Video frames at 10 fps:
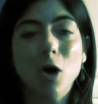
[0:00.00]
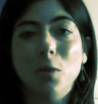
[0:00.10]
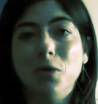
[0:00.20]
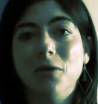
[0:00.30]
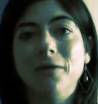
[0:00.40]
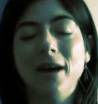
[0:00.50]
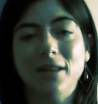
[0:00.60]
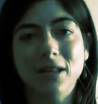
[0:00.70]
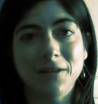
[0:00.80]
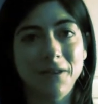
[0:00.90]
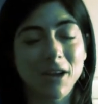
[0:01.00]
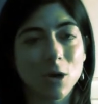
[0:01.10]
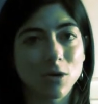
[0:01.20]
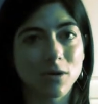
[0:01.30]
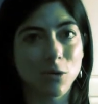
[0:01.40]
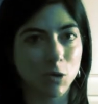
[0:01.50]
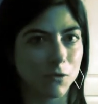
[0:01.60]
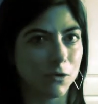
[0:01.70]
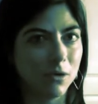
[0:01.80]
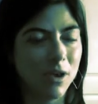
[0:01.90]
hope you find these videos
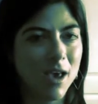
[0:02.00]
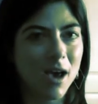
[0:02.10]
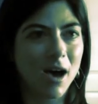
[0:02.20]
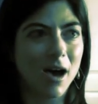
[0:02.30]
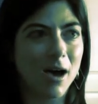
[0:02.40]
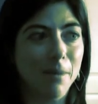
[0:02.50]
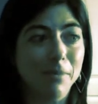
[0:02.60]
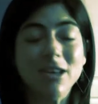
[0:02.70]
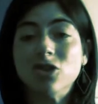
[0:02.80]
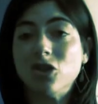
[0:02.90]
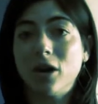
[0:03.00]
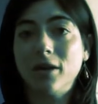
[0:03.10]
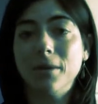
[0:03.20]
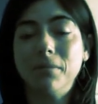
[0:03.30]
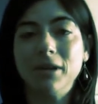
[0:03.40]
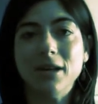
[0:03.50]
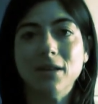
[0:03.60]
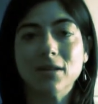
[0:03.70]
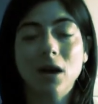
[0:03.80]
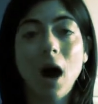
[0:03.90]
useful. Please share them,
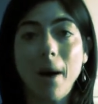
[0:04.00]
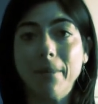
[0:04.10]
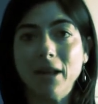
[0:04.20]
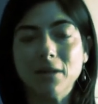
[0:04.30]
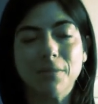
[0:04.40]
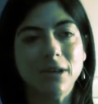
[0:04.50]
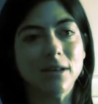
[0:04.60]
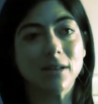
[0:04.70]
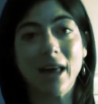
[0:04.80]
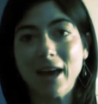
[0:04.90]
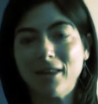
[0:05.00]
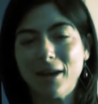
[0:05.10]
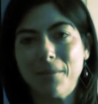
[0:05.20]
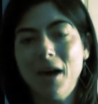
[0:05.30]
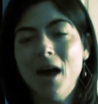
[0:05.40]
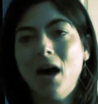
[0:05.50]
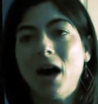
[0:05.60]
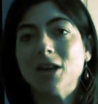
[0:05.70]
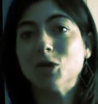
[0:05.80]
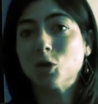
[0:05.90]
please comment, please like them,
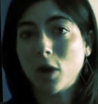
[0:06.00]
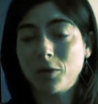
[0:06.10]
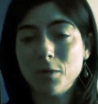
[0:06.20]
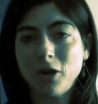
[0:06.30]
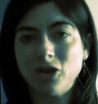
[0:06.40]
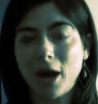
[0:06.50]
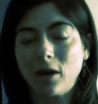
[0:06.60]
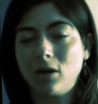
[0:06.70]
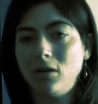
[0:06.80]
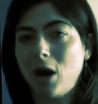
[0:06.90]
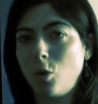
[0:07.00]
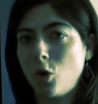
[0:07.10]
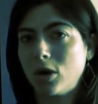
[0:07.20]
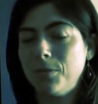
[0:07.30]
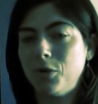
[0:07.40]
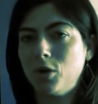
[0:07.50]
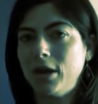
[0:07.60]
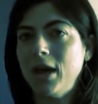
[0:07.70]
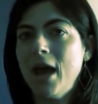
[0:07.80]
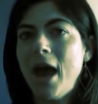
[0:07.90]
subscribe to my channel, Awoken
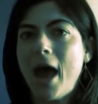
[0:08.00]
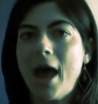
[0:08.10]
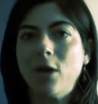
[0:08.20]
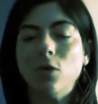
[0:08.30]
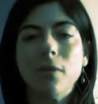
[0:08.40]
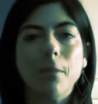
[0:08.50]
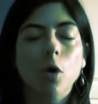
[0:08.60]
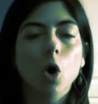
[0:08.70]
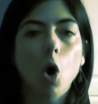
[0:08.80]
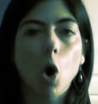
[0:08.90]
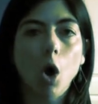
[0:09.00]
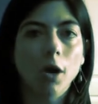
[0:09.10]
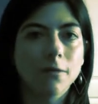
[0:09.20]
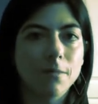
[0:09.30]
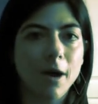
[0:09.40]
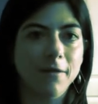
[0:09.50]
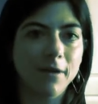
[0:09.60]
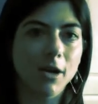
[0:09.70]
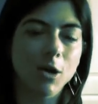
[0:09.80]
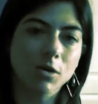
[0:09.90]
Beauty. And remember, all of my
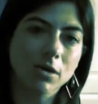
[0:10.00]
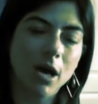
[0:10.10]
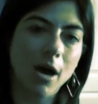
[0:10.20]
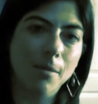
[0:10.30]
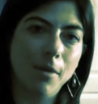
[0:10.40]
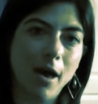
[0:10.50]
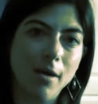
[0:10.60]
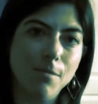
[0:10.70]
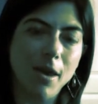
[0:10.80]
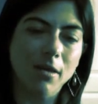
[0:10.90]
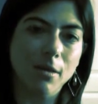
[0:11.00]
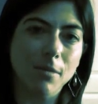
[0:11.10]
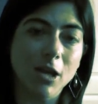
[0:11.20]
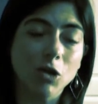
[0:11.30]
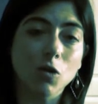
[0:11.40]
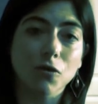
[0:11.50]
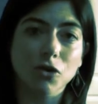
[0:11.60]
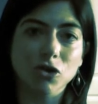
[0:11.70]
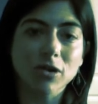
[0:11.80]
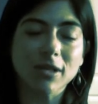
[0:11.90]
videos I make them in two
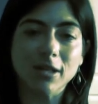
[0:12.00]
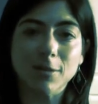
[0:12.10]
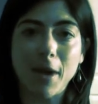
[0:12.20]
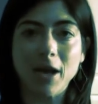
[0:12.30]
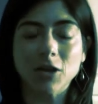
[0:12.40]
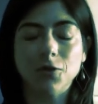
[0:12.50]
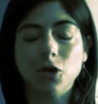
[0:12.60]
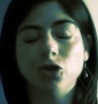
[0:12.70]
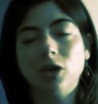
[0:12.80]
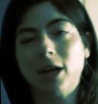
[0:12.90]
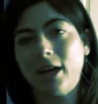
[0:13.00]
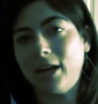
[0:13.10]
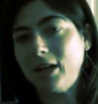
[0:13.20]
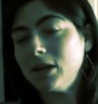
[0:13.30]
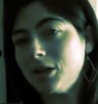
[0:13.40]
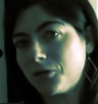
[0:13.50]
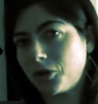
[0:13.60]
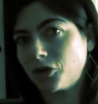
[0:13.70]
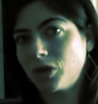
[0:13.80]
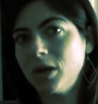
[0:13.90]
versions, a Spanish version and an English
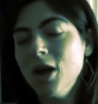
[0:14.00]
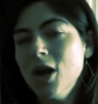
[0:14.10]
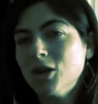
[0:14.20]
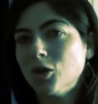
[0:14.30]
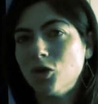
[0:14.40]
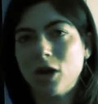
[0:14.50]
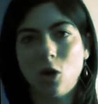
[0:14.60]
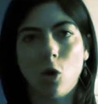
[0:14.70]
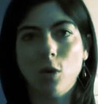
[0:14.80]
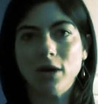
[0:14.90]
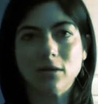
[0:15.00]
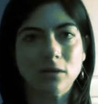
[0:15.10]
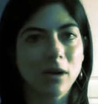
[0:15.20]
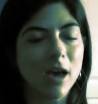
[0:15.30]
version. So you can always